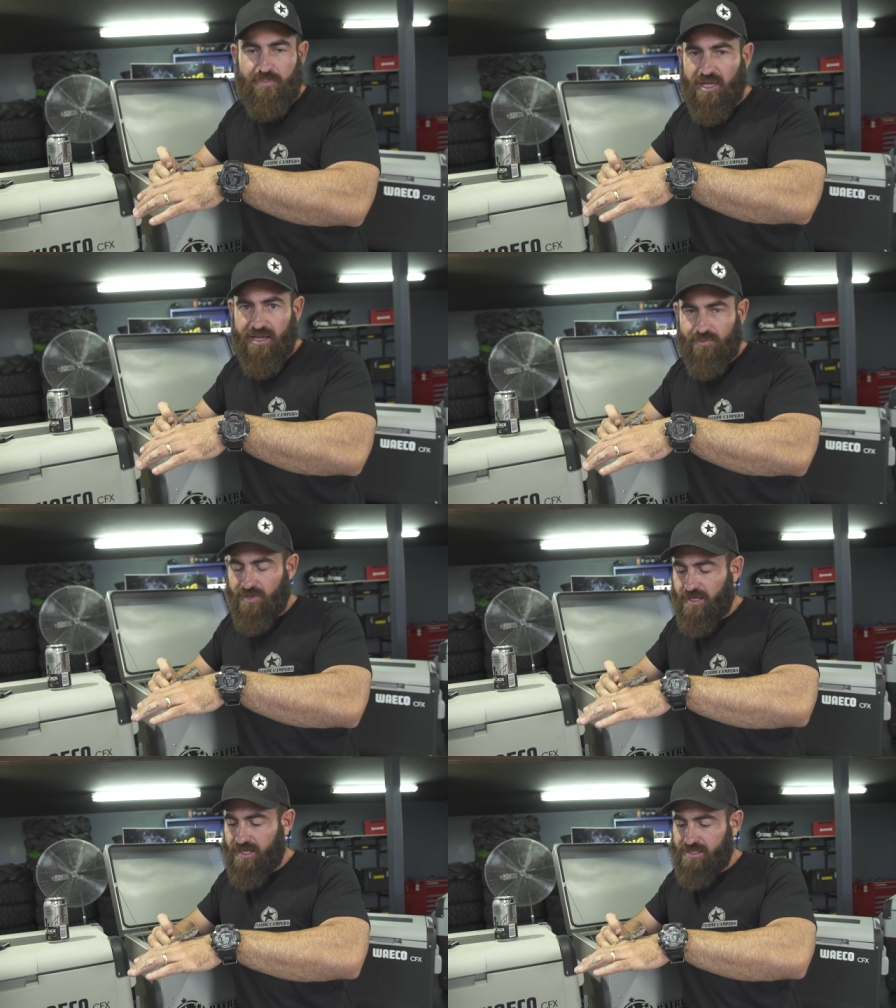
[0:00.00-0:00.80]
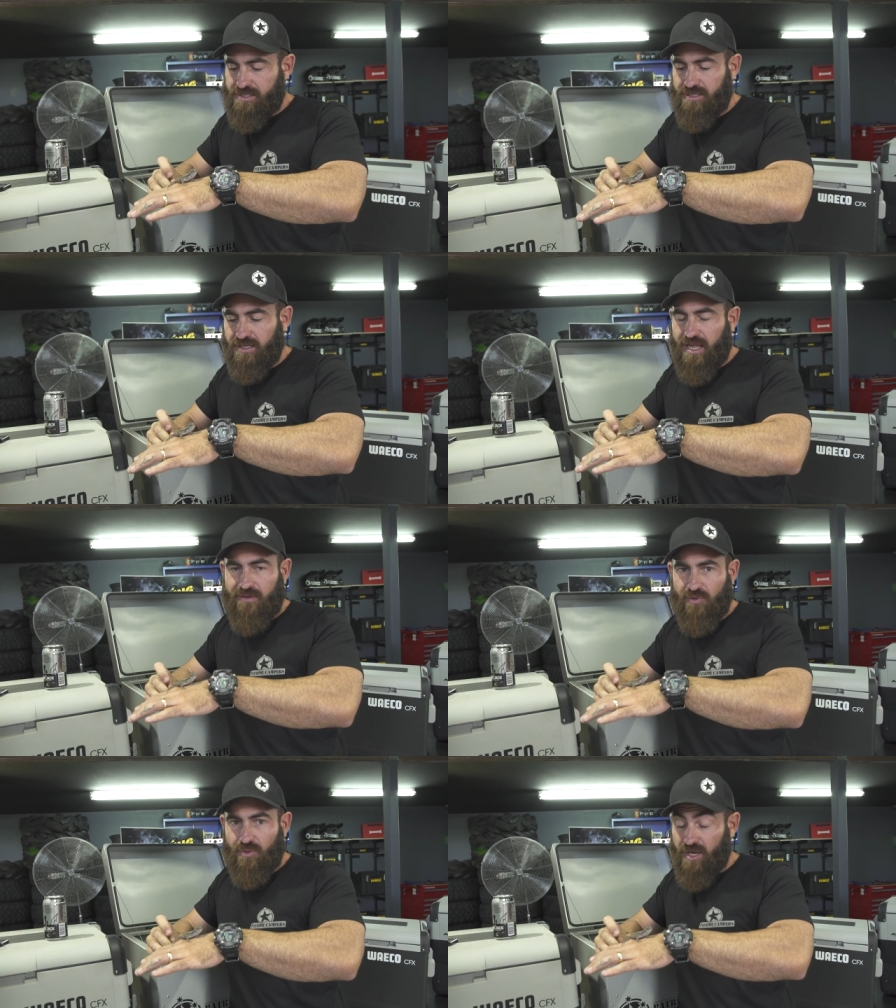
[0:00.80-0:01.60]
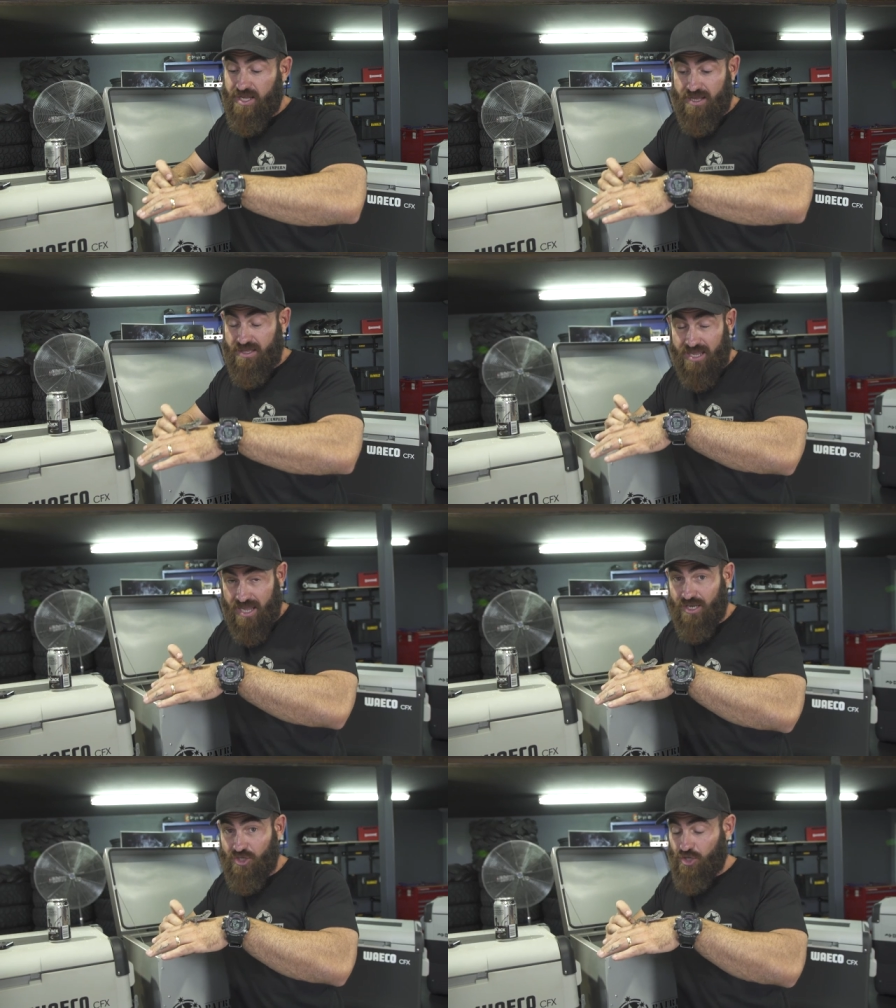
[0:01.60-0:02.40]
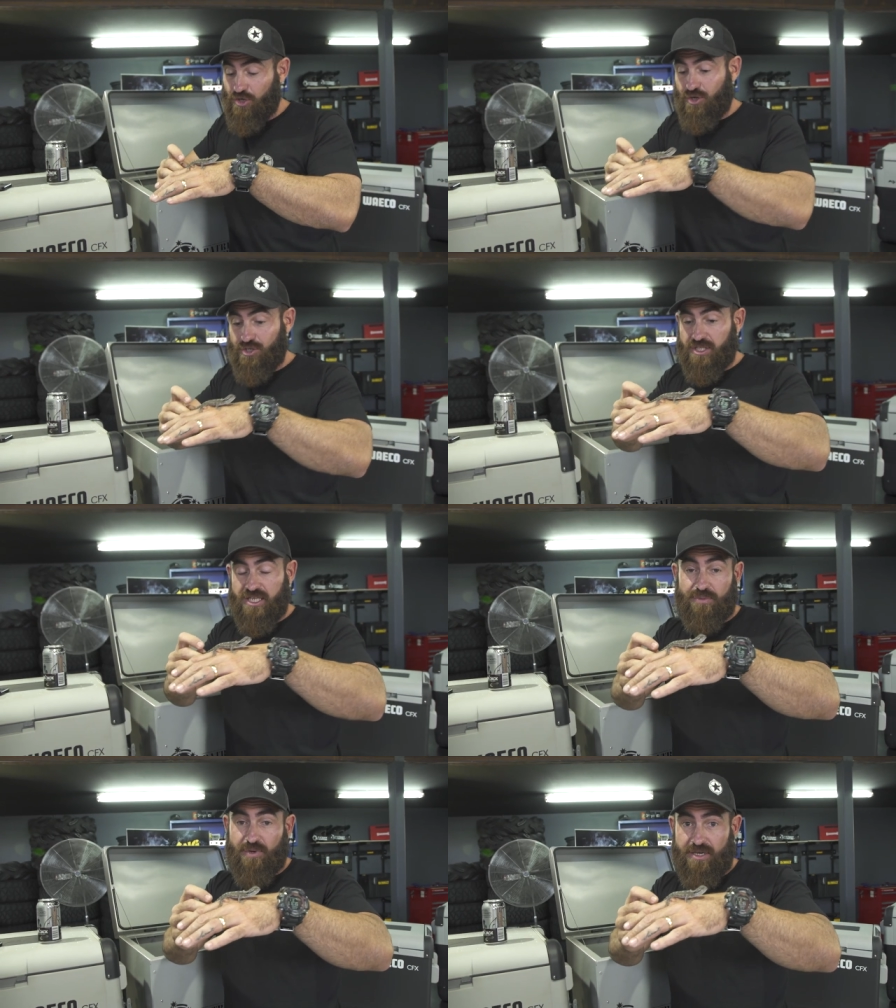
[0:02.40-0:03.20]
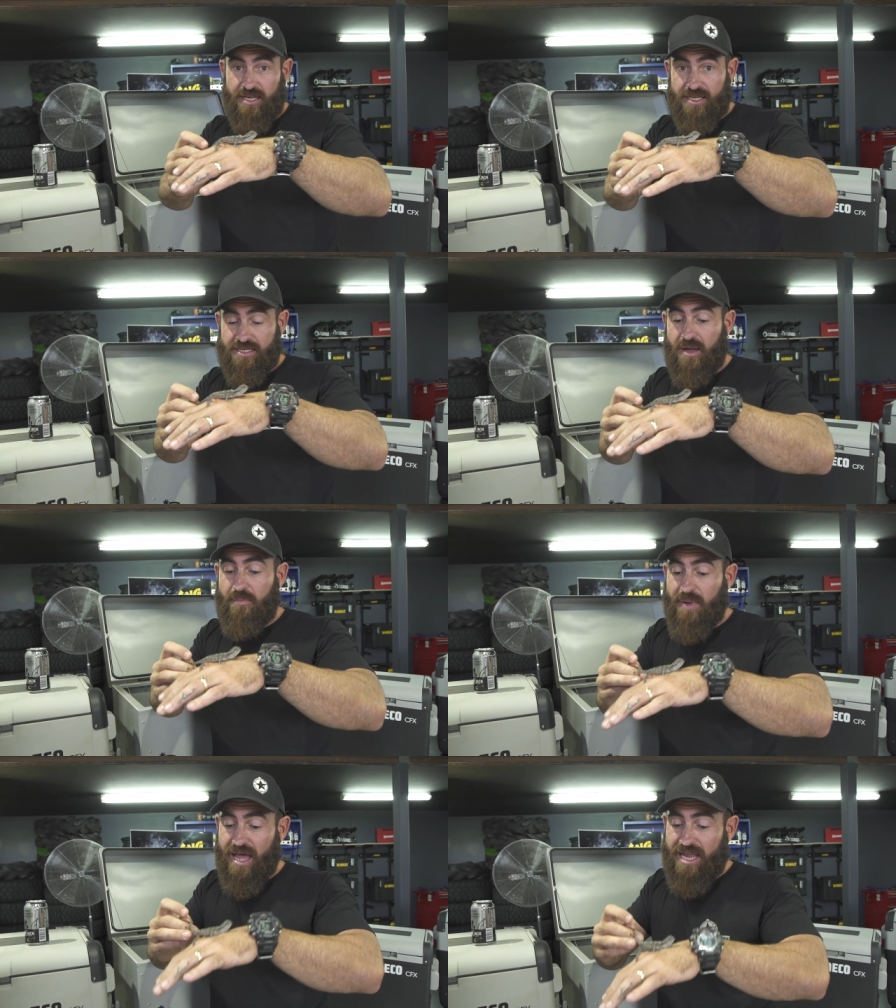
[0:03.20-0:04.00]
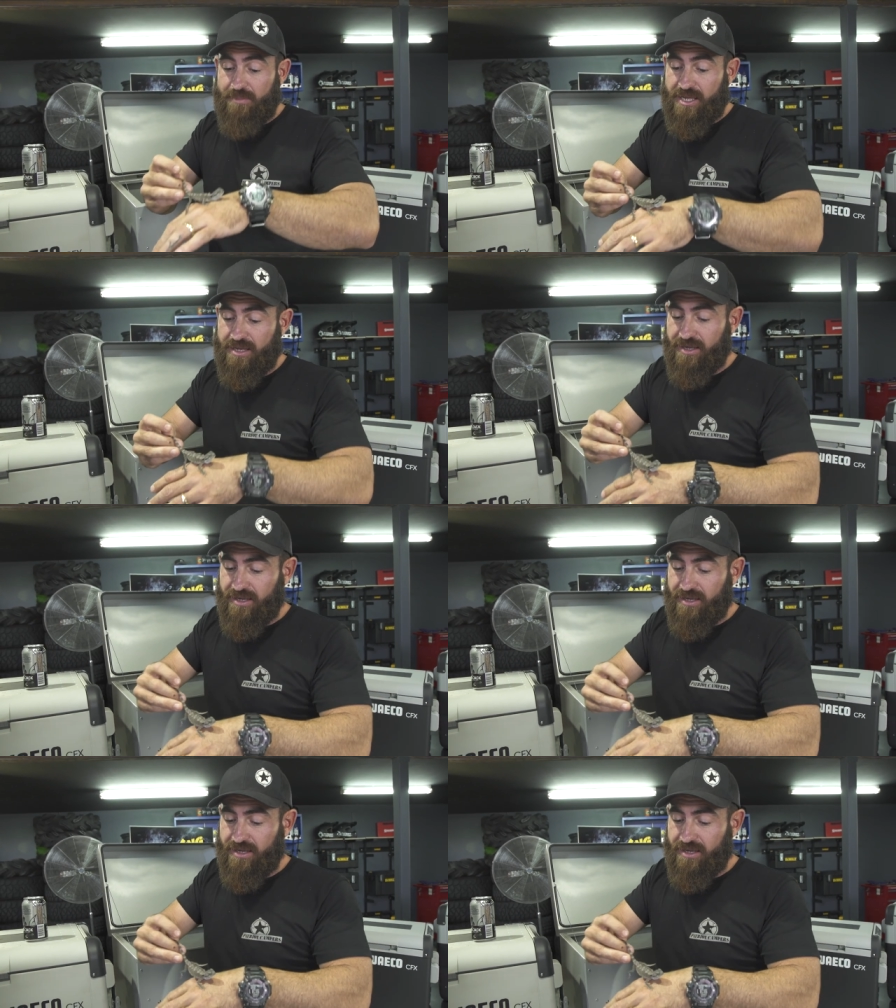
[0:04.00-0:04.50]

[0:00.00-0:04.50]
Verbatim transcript: are playing with these every weekend. They get huge. This one is a baby.